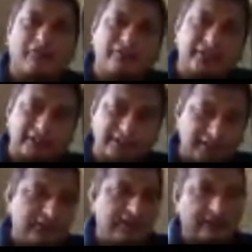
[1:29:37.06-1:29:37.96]
of this
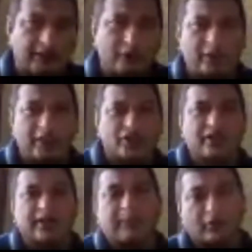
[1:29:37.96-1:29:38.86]

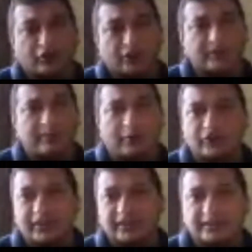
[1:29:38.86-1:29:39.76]
regulatory
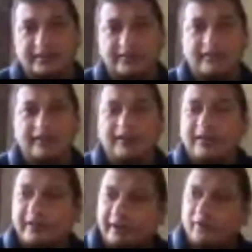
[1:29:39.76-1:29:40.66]
process.
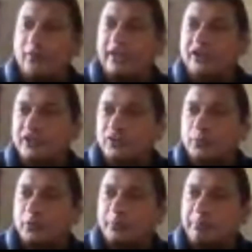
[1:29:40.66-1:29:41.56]
Regulations
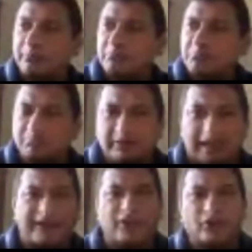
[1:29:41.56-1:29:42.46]
would
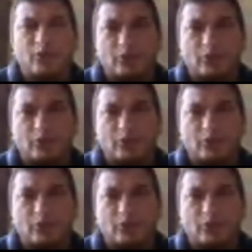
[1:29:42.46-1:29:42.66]
get into